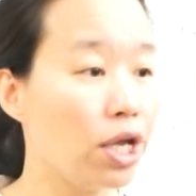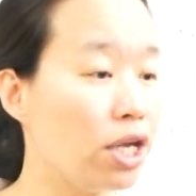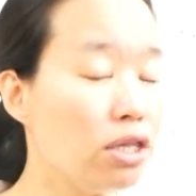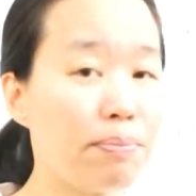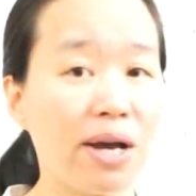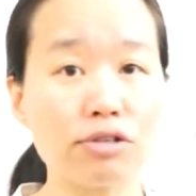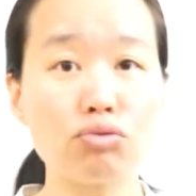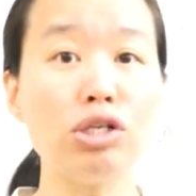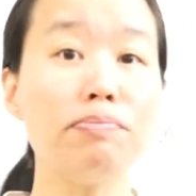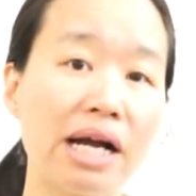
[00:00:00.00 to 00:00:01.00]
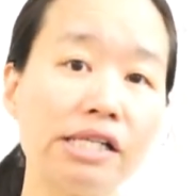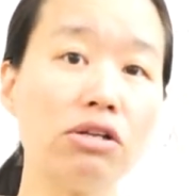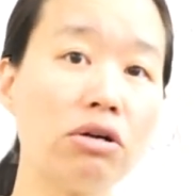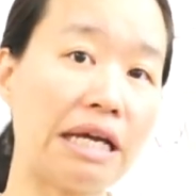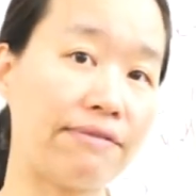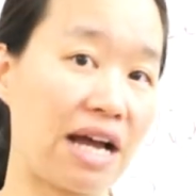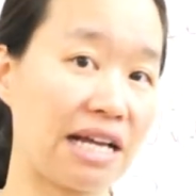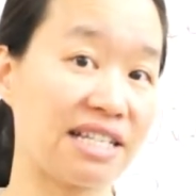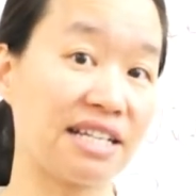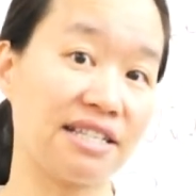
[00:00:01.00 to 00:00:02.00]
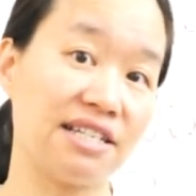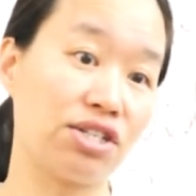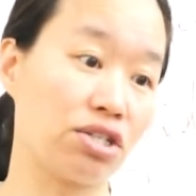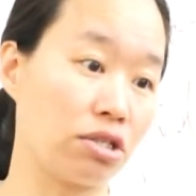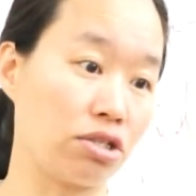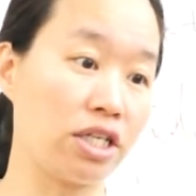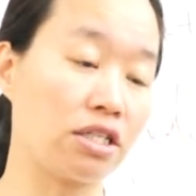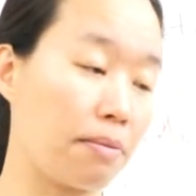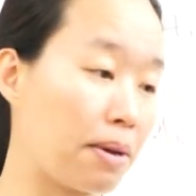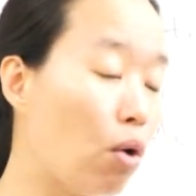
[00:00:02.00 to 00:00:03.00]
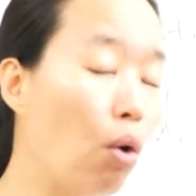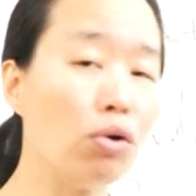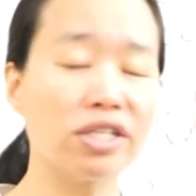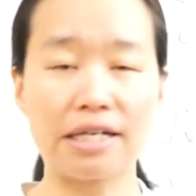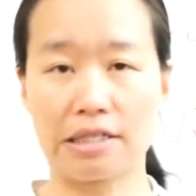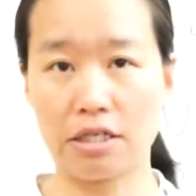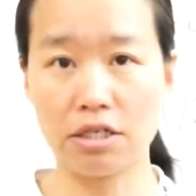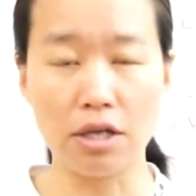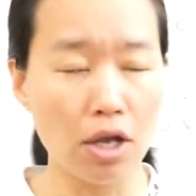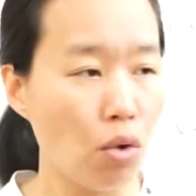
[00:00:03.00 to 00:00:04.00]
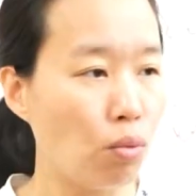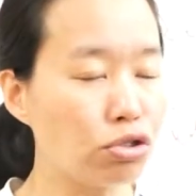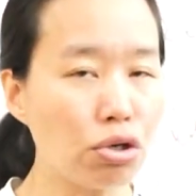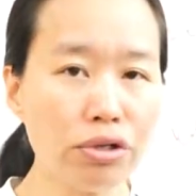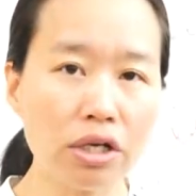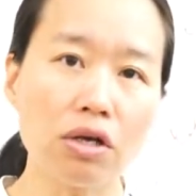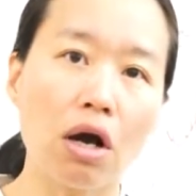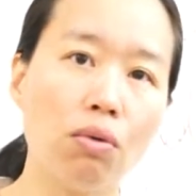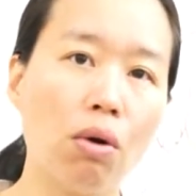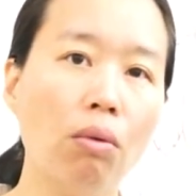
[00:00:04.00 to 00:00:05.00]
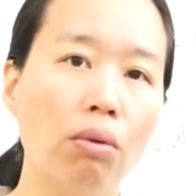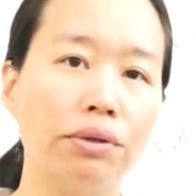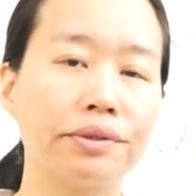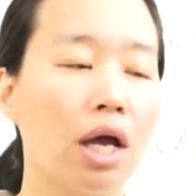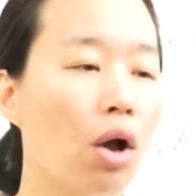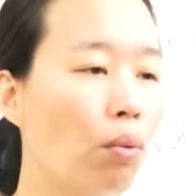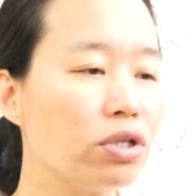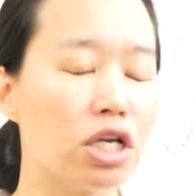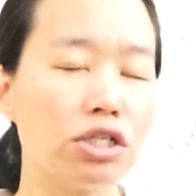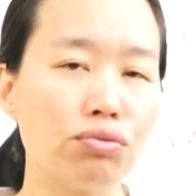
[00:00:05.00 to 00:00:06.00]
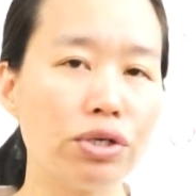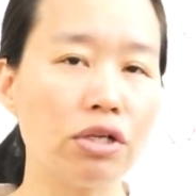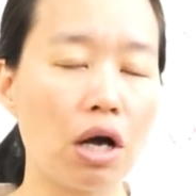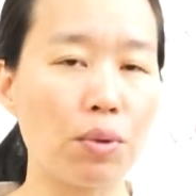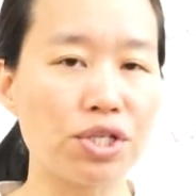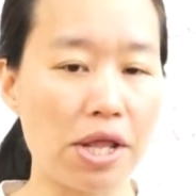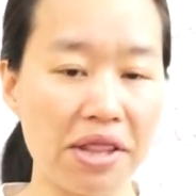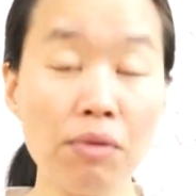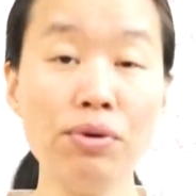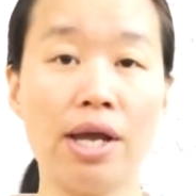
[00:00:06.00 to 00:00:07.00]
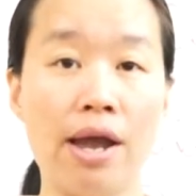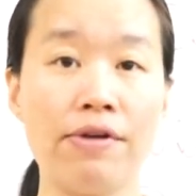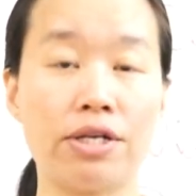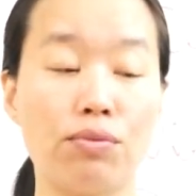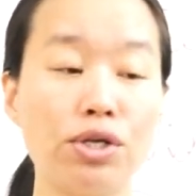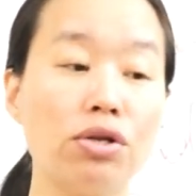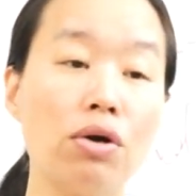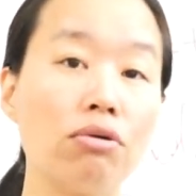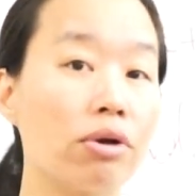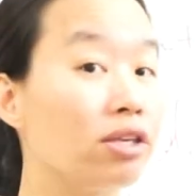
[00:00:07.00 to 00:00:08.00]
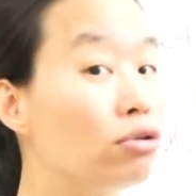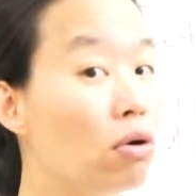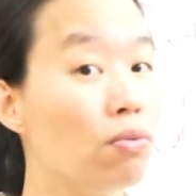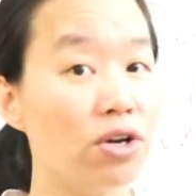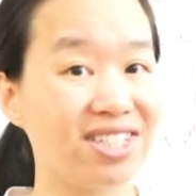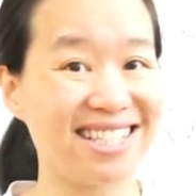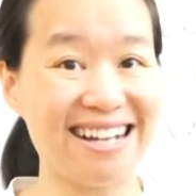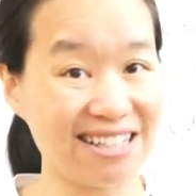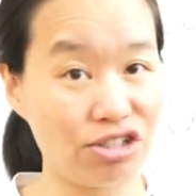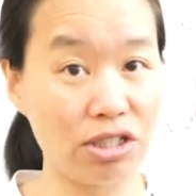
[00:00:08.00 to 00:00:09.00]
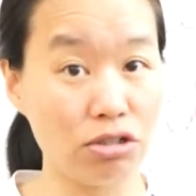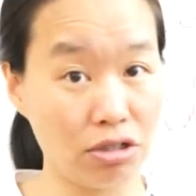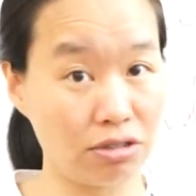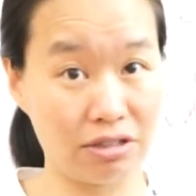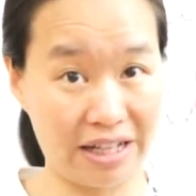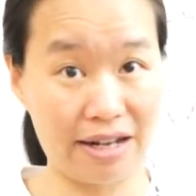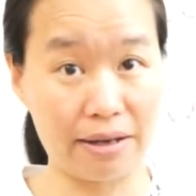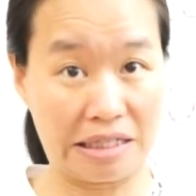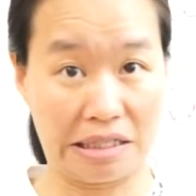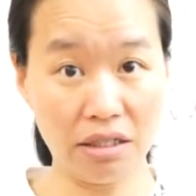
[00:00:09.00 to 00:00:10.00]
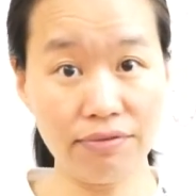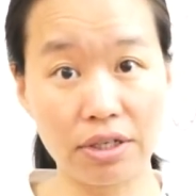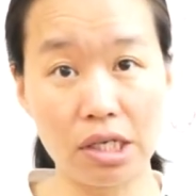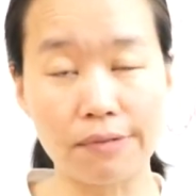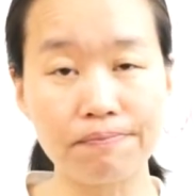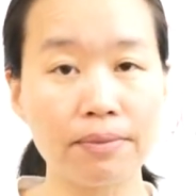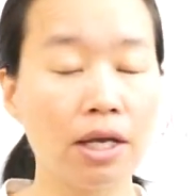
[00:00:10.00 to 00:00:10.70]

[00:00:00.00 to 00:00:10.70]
In the past, we might not have access to this statistic about all sectors, what's going on in the whole world, what they're doing now with it. Now we have it. We know, okay, your work's actually not that significant.